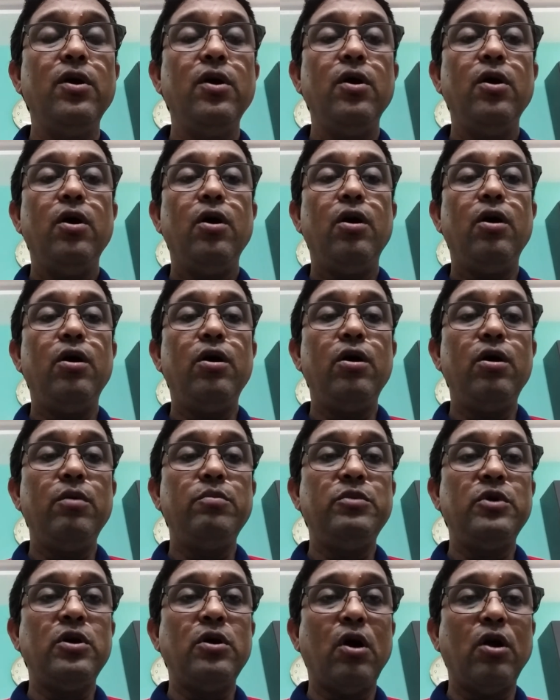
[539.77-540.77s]

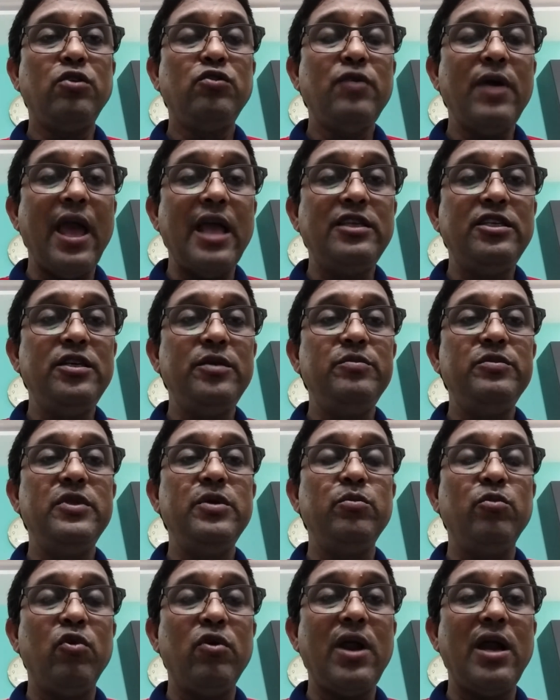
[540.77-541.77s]
or to achieve the
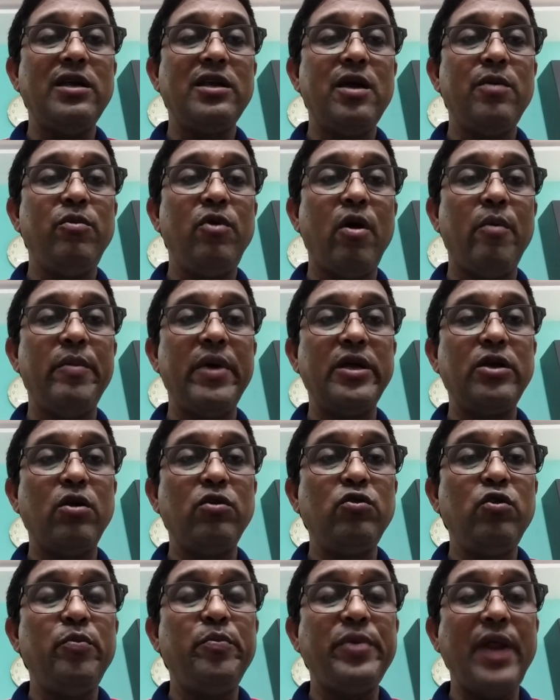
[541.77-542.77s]
moral development, or
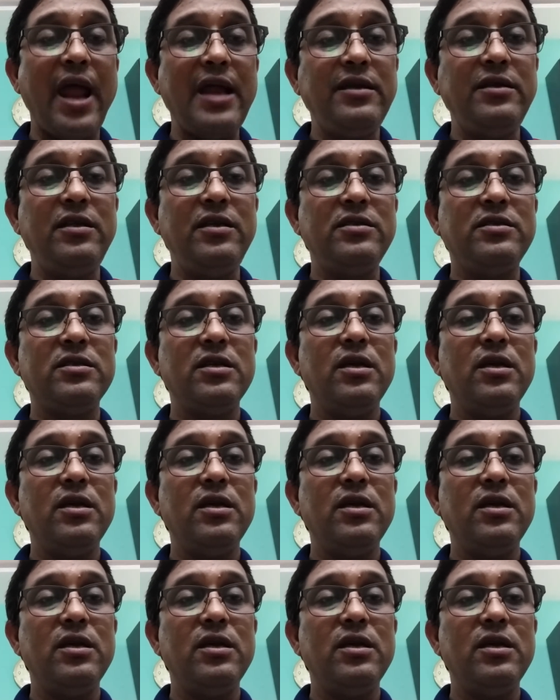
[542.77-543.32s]
to practice